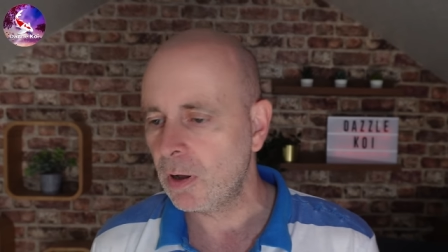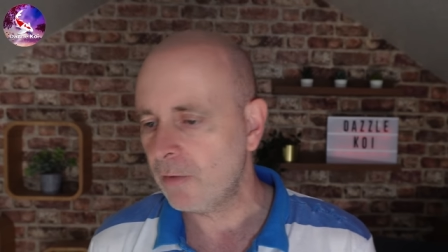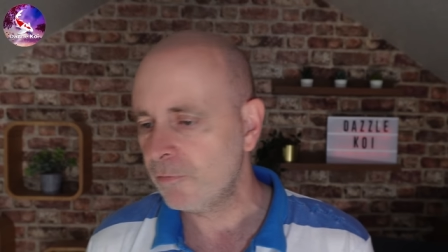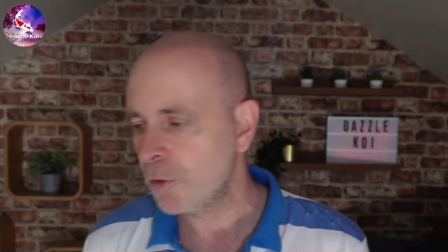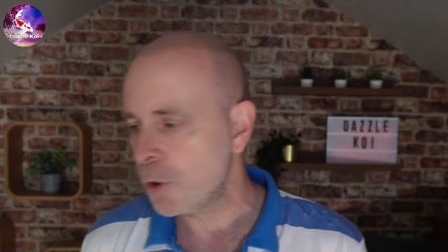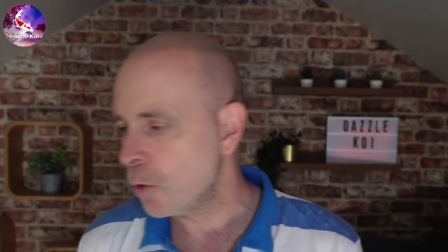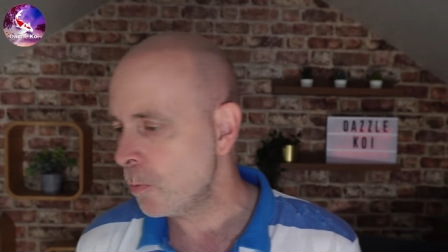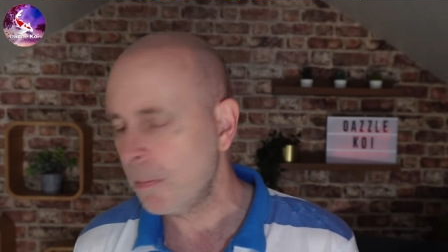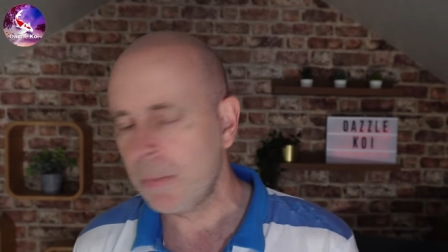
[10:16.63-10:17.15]

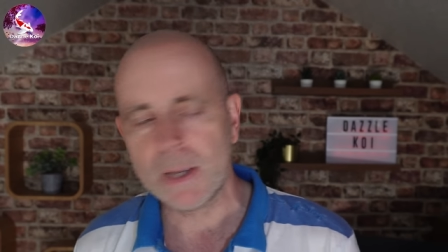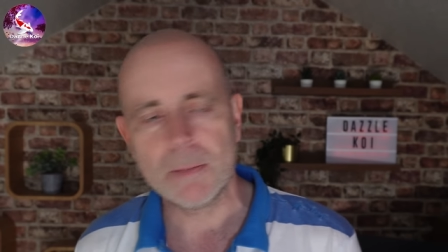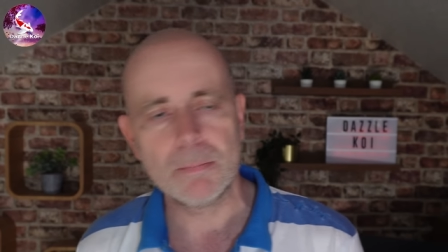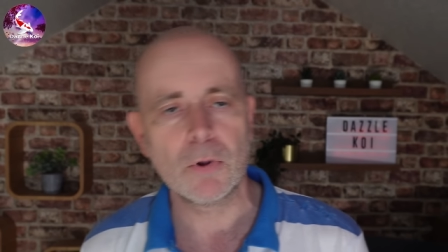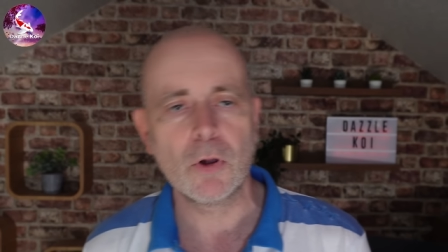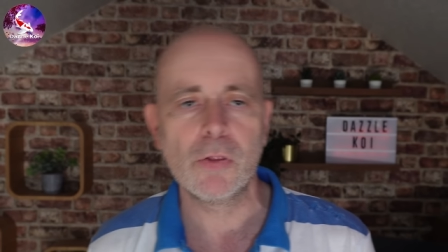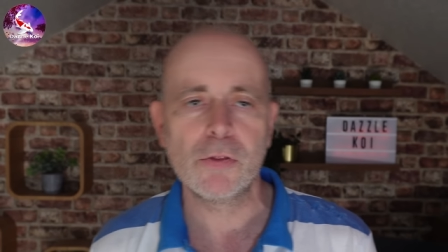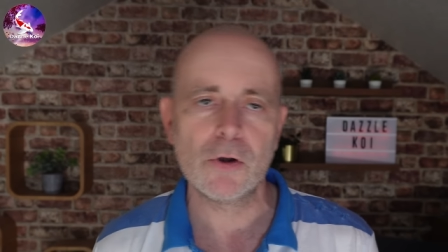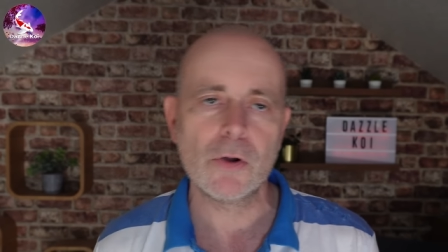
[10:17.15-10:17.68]
I've known
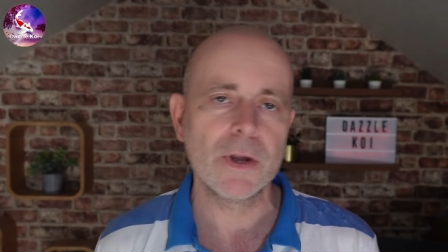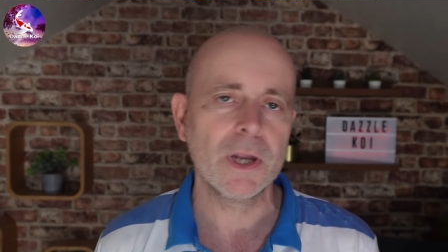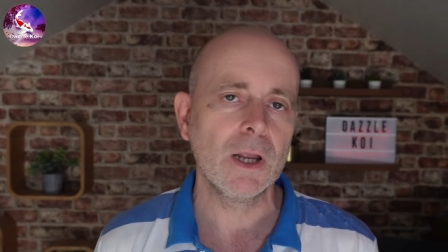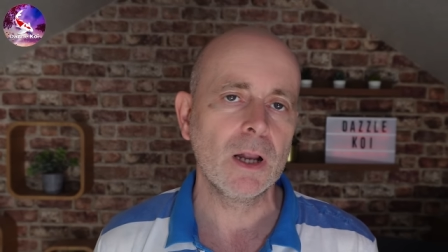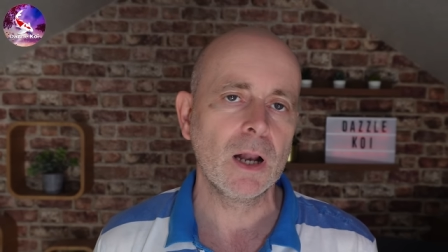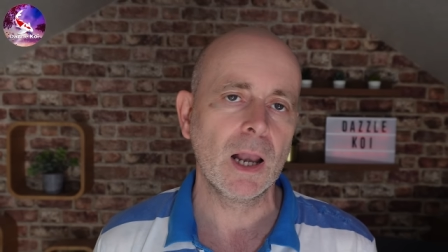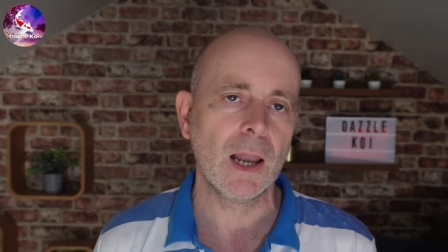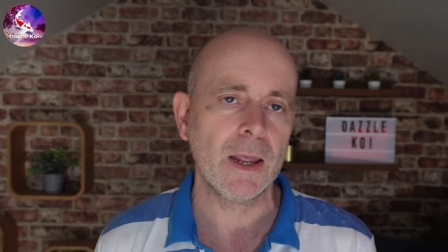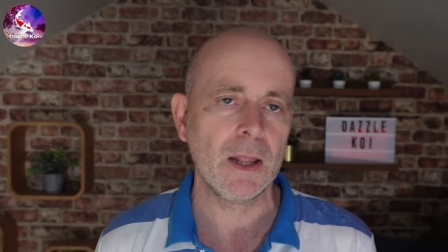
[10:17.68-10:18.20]
people throwing
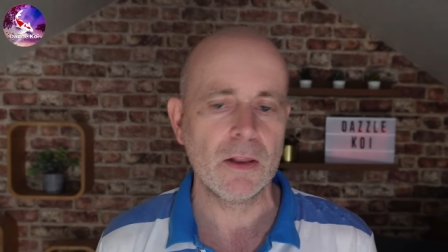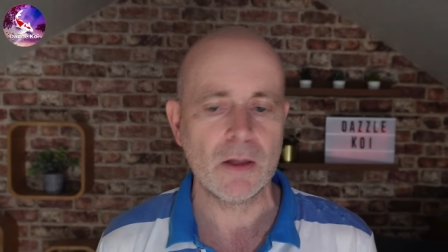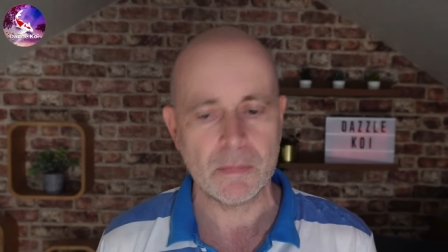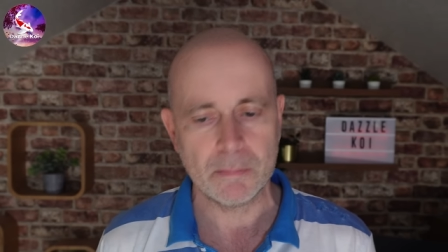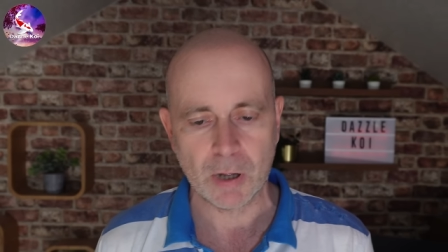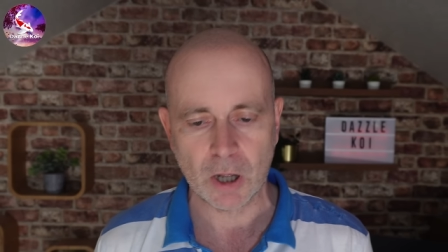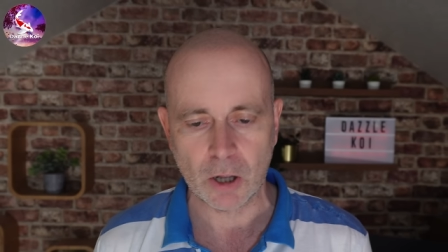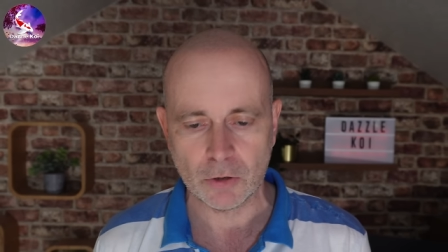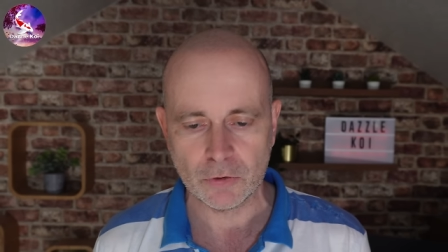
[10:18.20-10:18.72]
clay in their
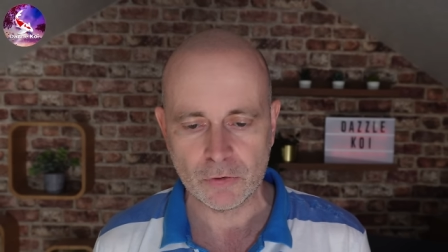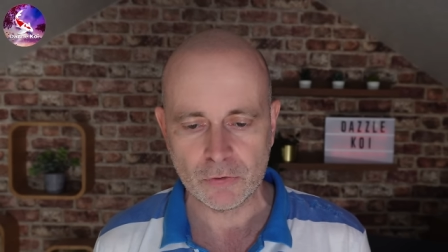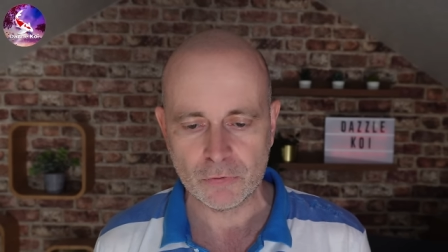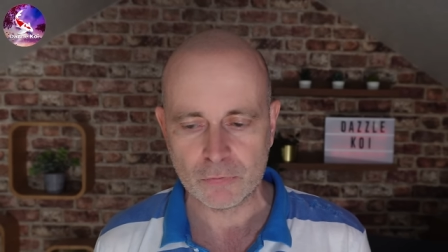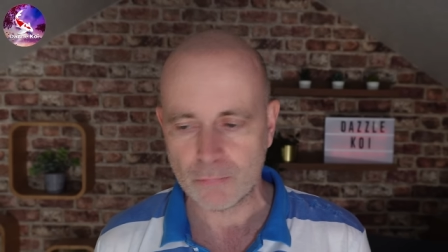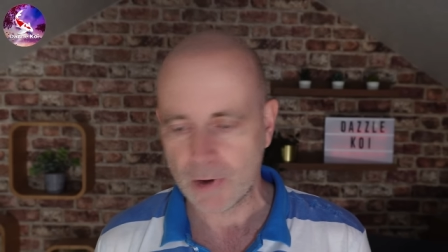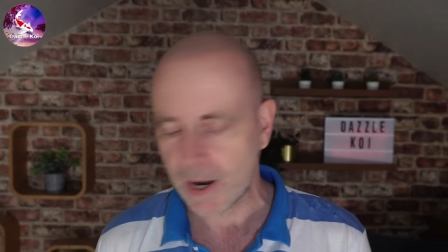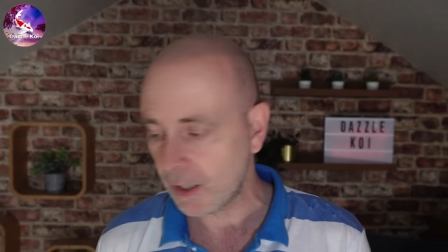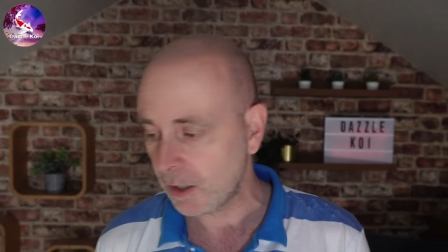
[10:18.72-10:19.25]

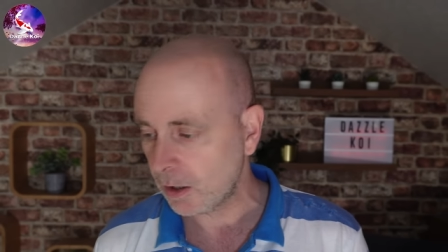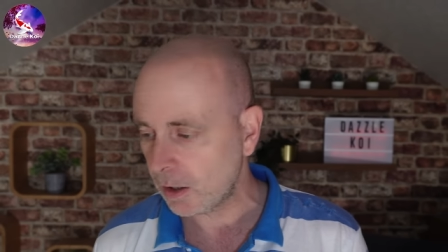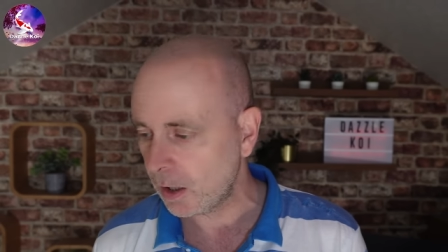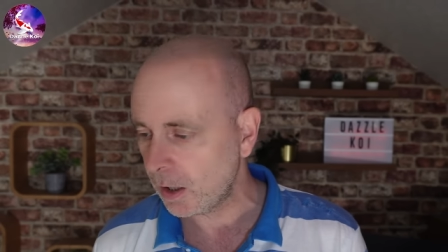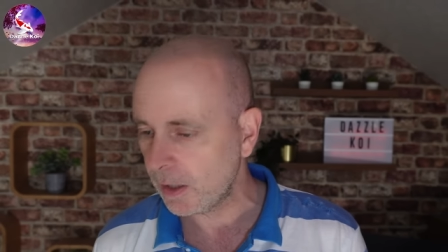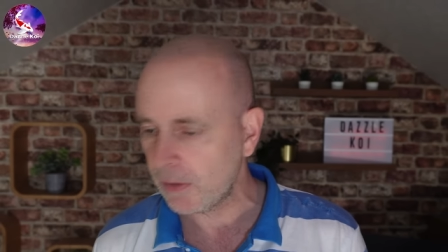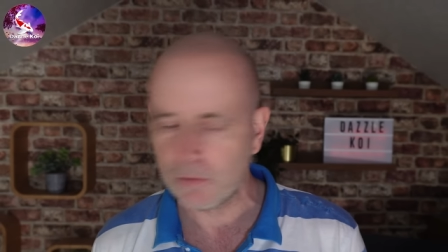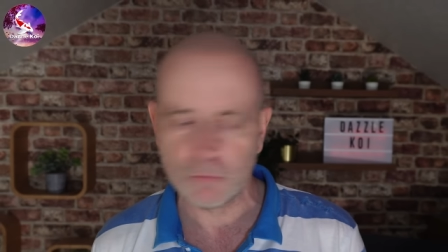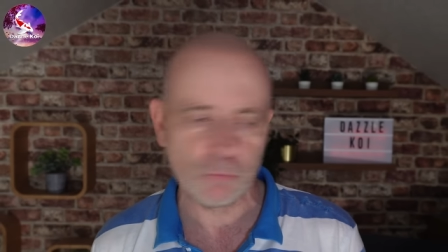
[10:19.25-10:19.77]
ponds
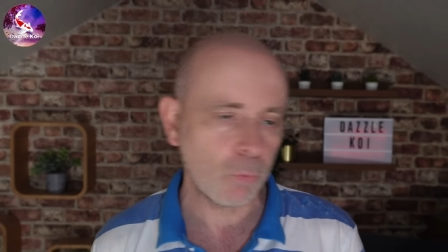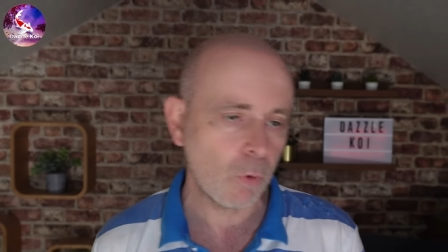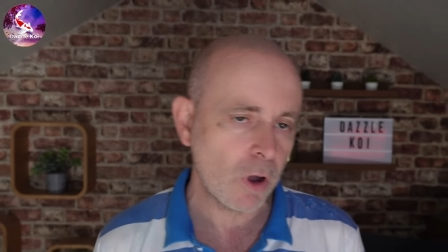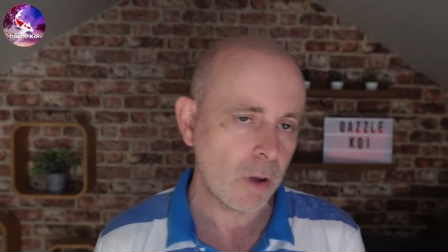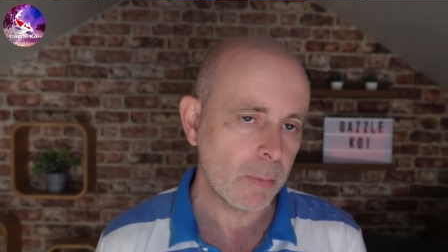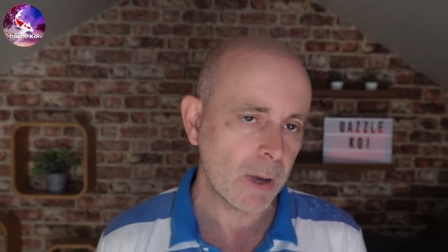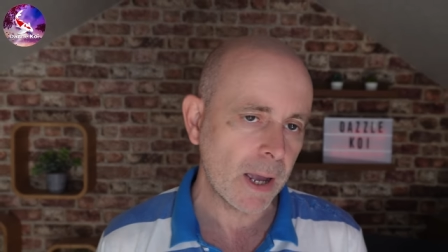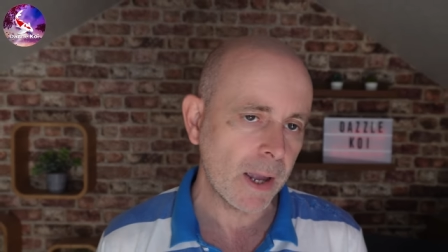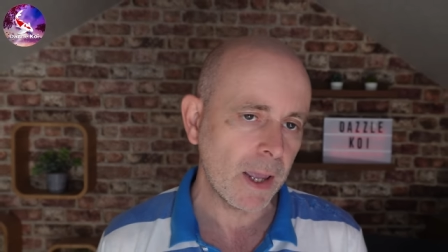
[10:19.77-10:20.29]
regularly, they
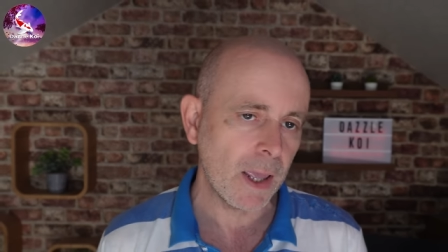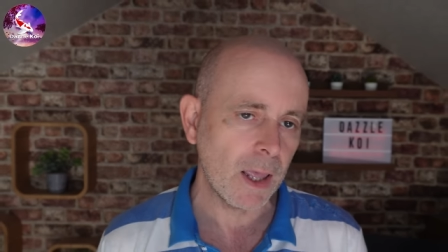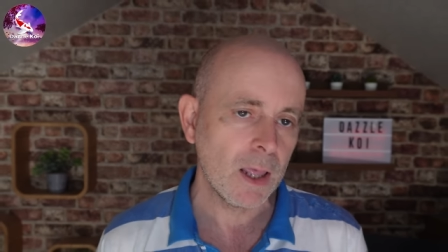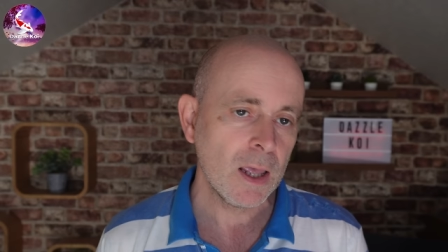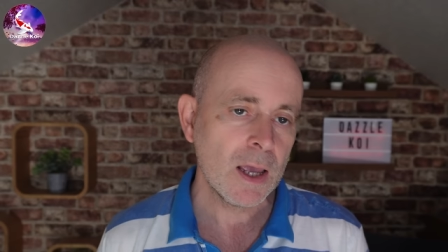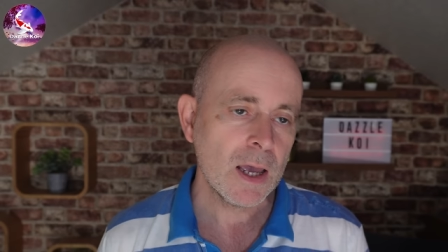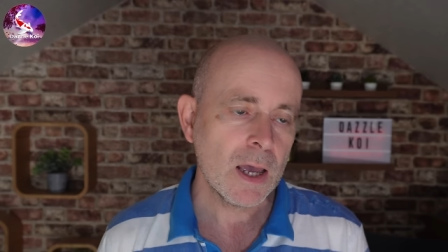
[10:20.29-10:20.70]
swear by it.